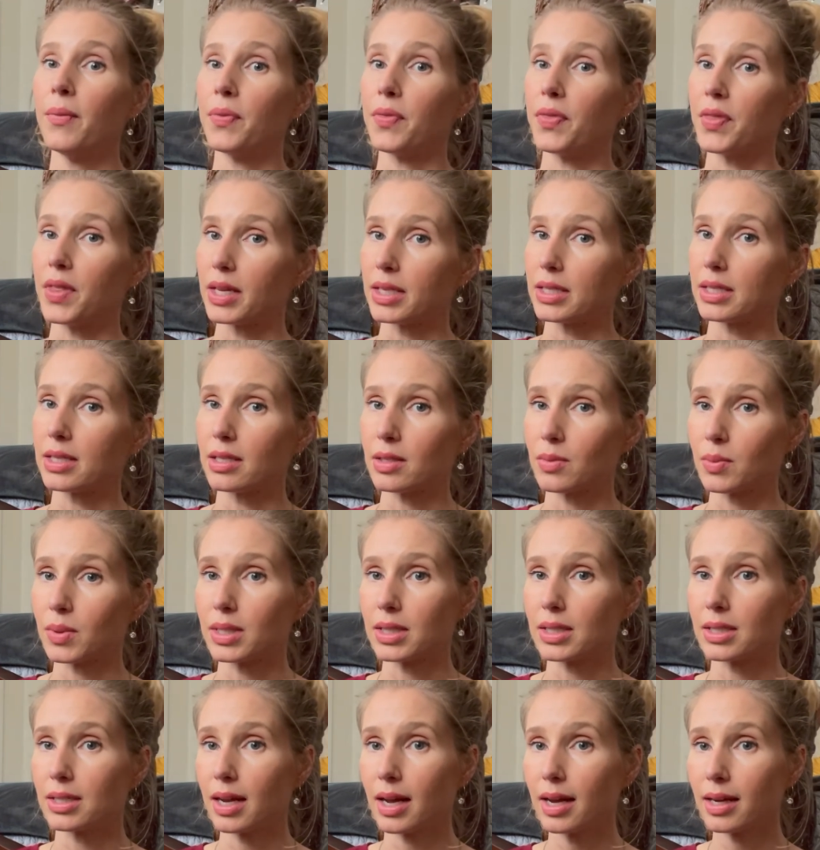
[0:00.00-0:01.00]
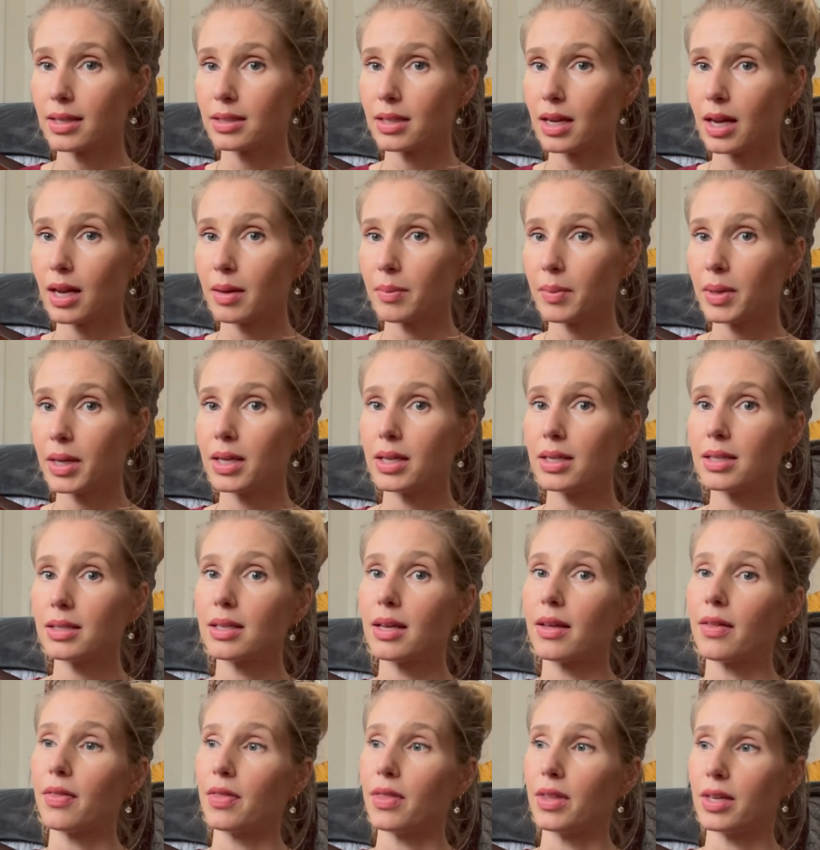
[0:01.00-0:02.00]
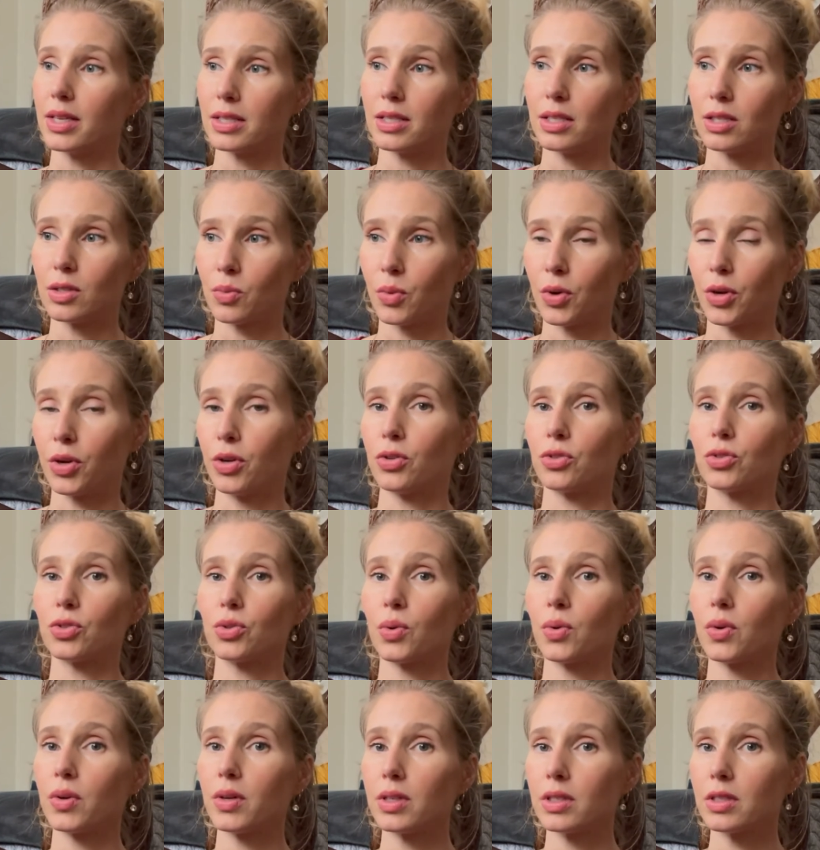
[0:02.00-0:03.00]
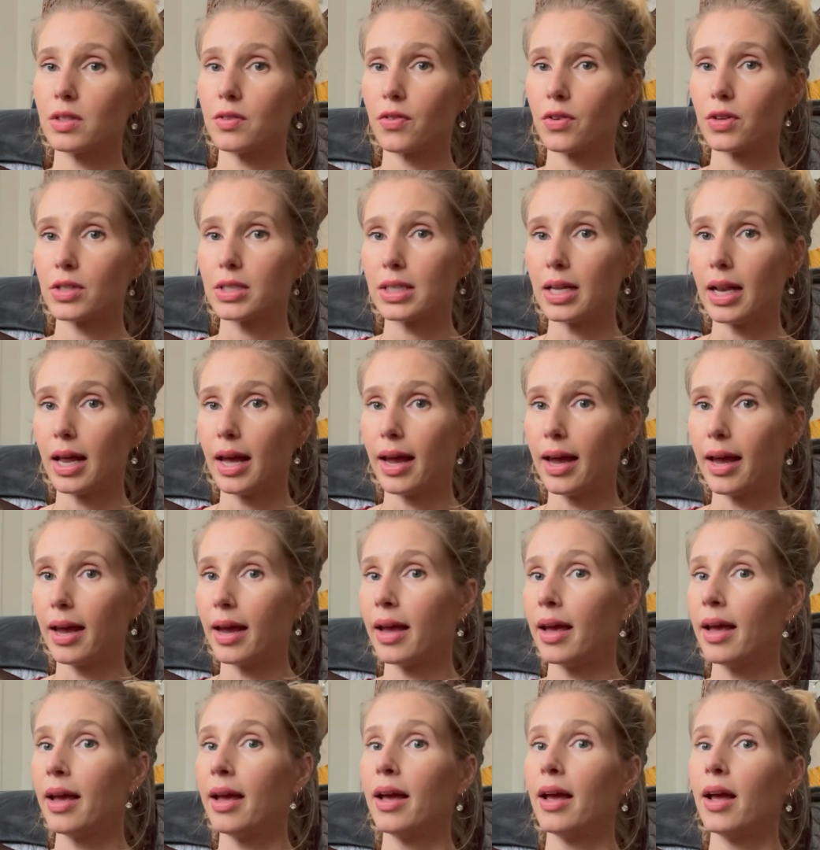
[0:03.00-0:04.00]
This is when snack time is. This is what your chore is for today.